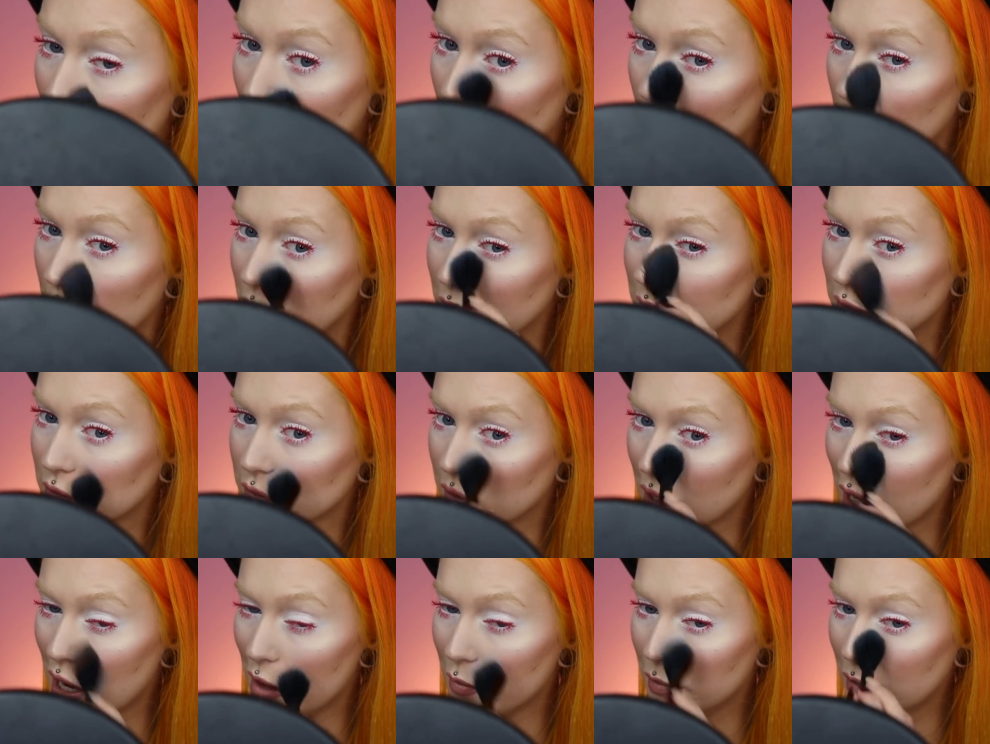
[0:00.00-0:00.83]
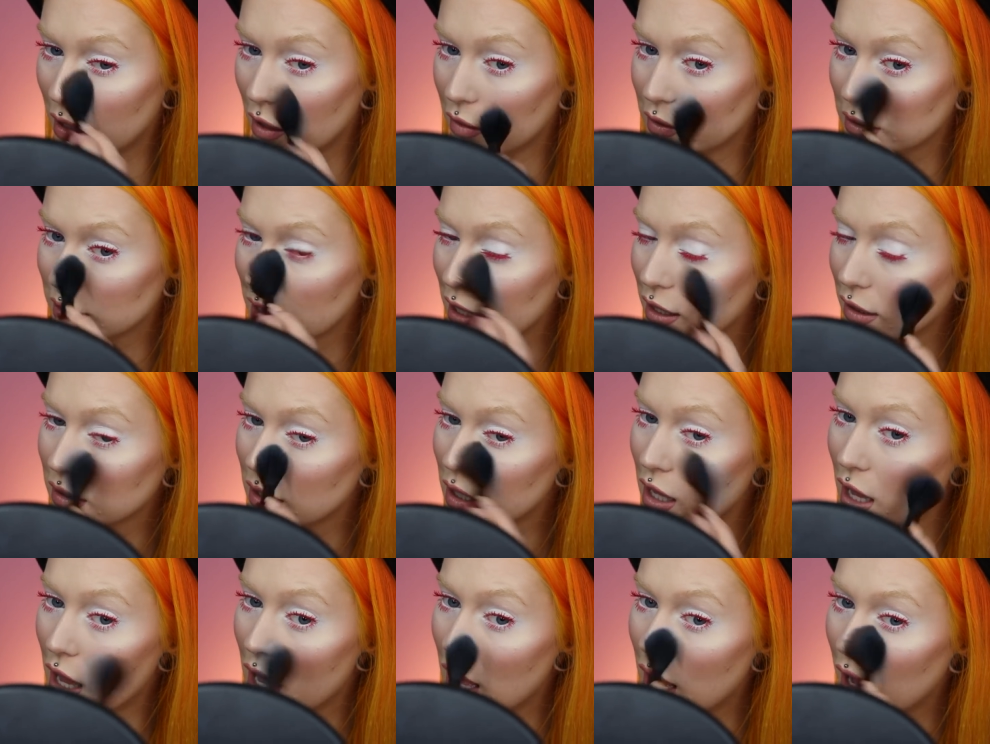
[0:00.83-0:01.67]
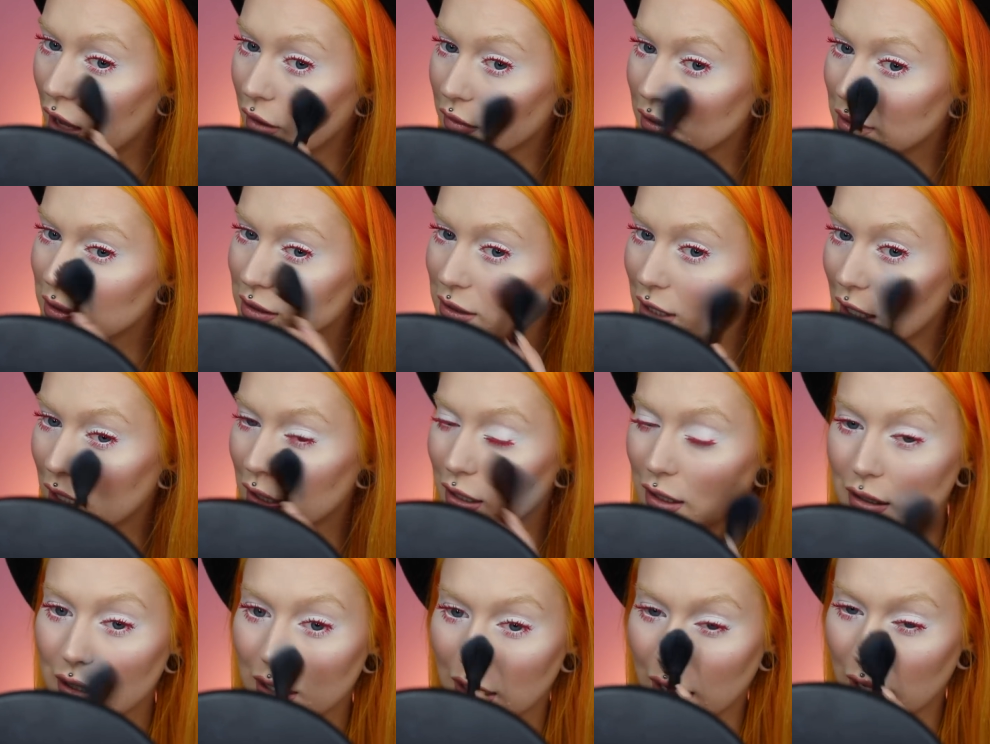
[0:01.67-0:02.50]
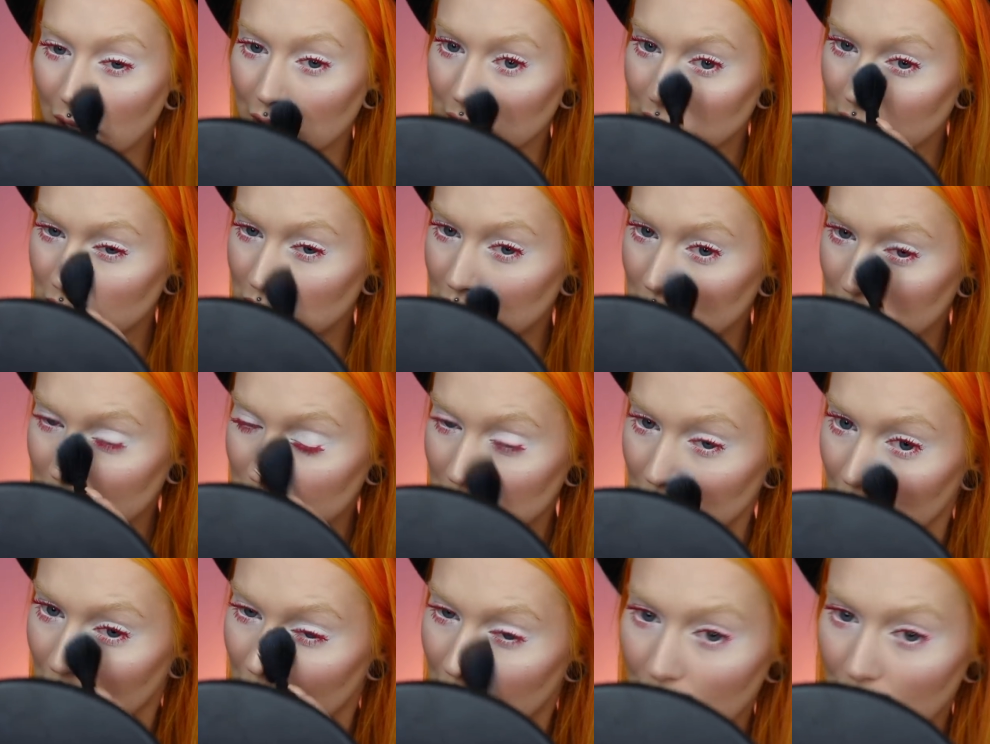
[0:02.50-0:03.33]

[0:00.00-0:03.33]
on Instagram and I was like nah I've decided that I should just